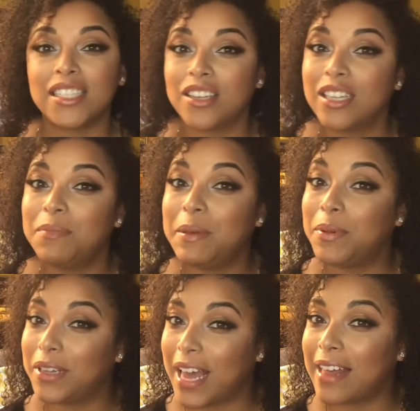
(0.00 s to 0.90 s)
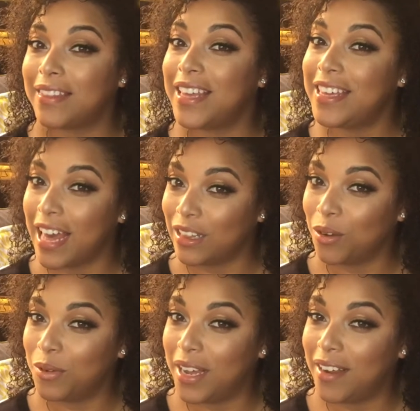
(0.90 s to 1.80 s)
I saw some people got the
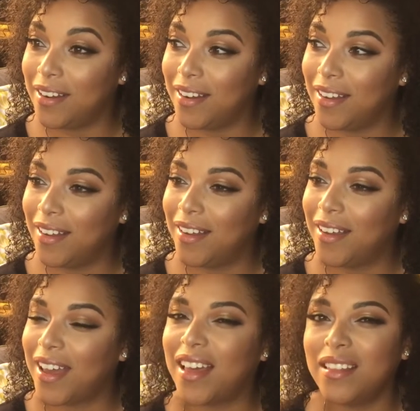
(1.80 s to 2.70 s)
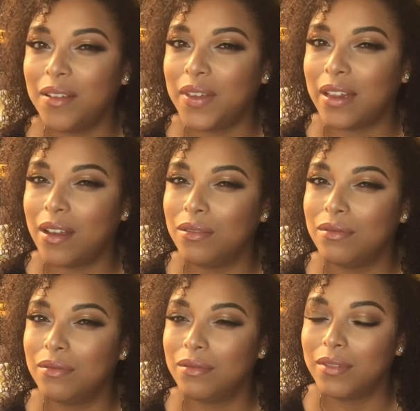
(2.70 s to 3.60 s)
yellow one. I love yellow.
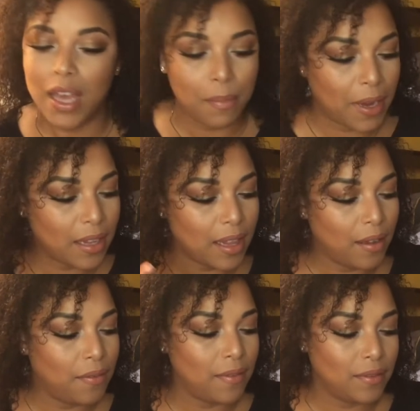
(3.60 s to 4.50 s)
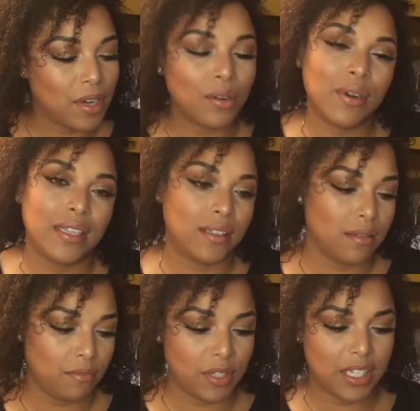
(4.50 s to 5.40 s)
But I love turquoise.
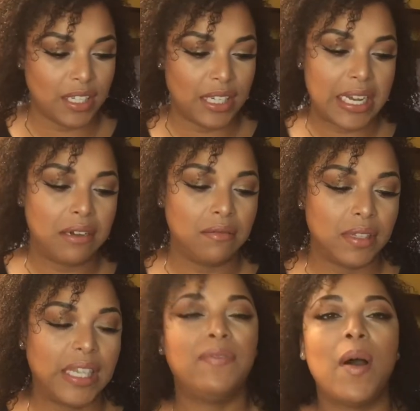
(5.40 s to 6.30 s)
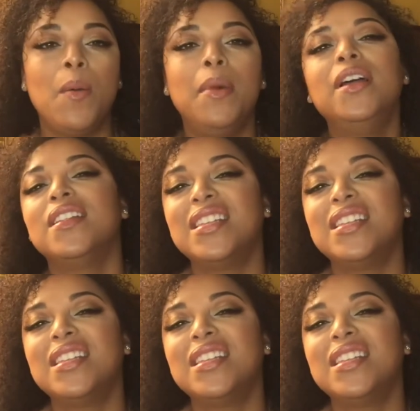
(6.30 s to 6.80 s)
What's this? Teal? Seafoam?